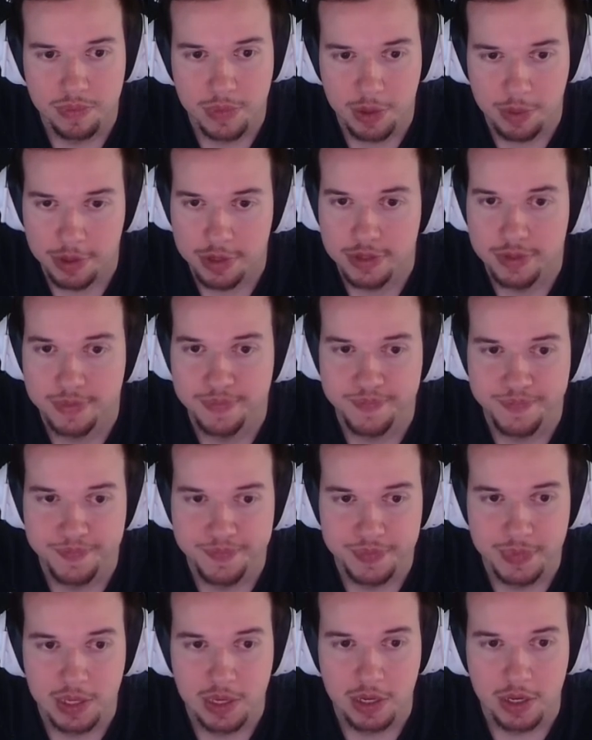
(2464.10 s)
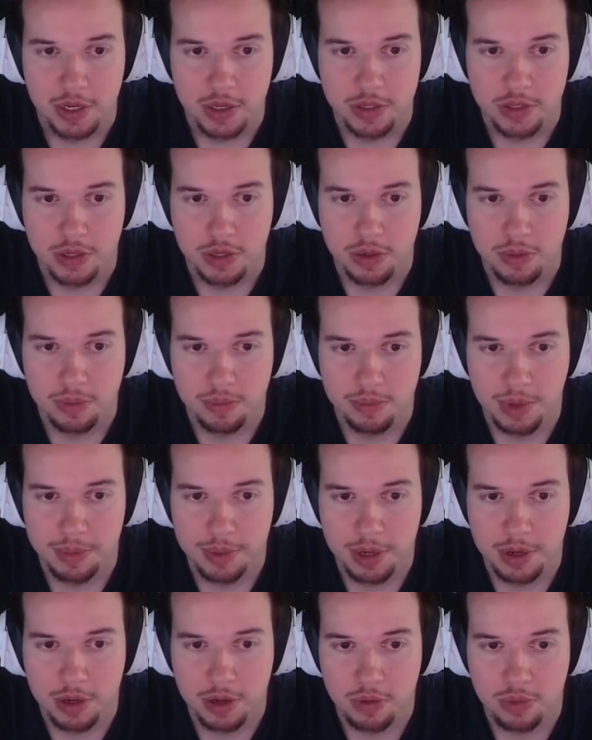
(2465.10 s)
He was. So
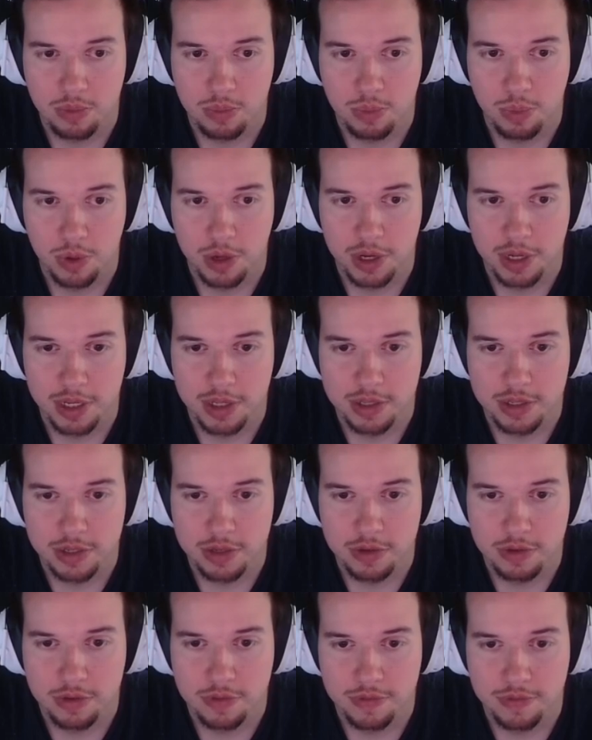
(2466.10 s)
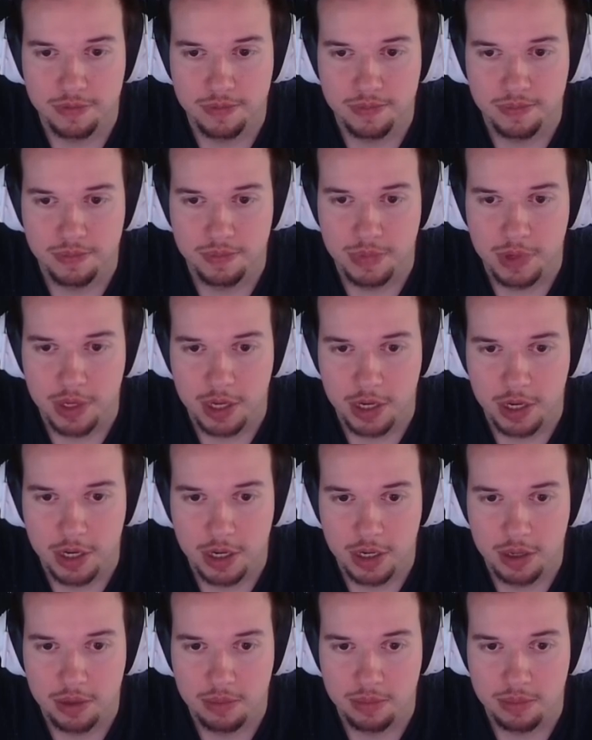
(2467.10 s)
maybe I'll go 1 into
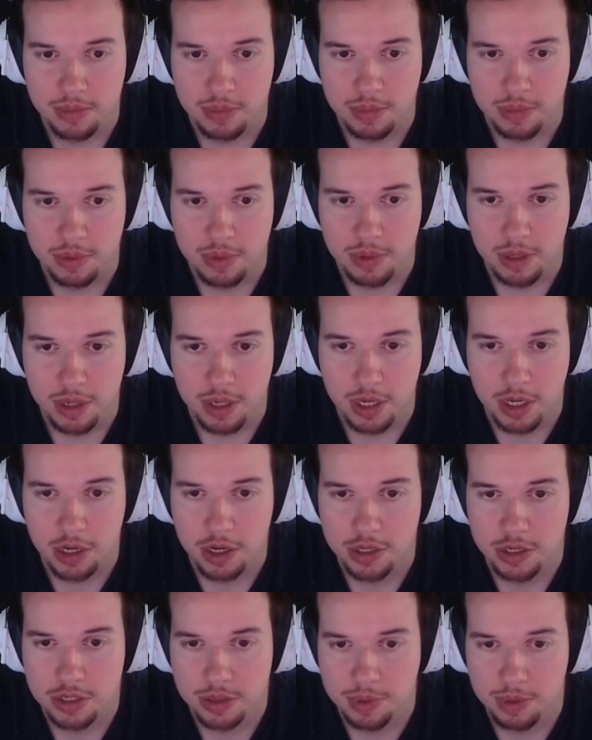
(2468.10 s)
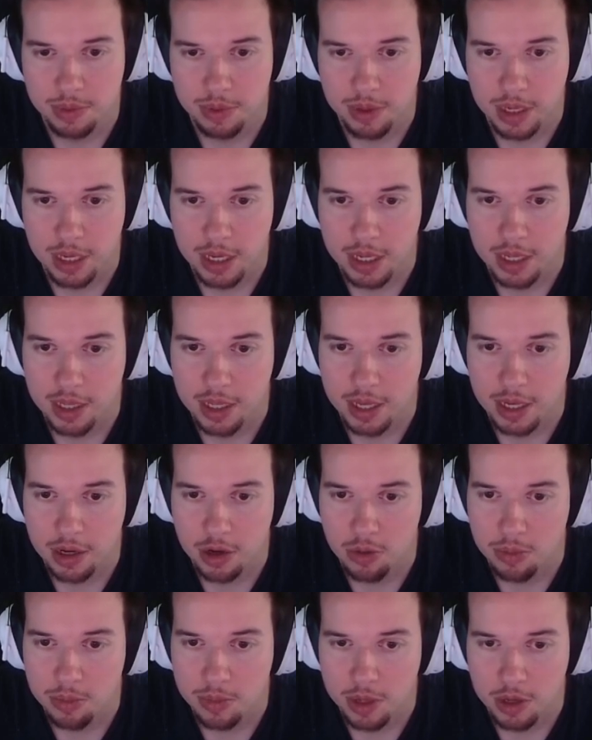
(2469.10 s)
here. I could also maybe get like
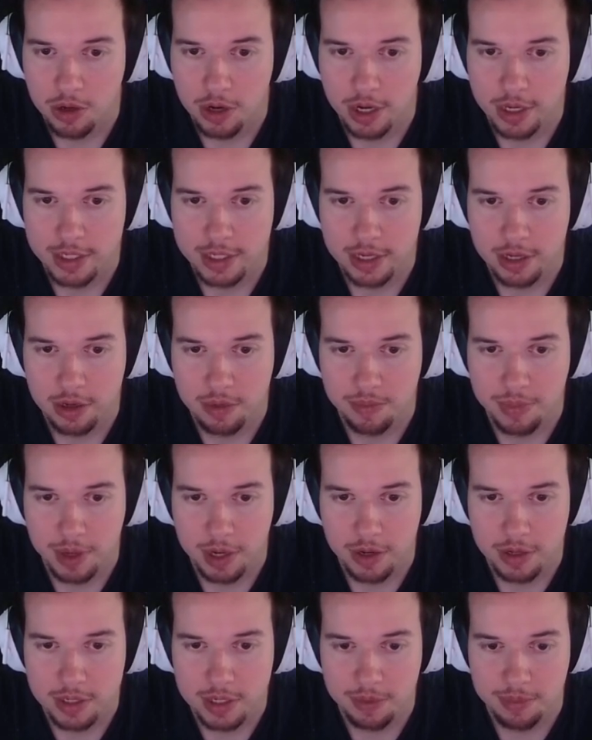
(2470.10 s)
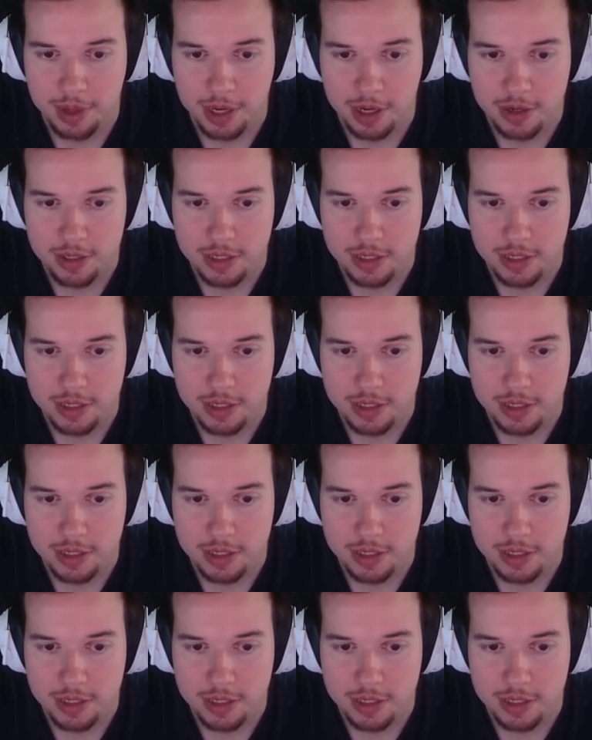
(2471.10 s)
Nobleman Across Out or Parasite,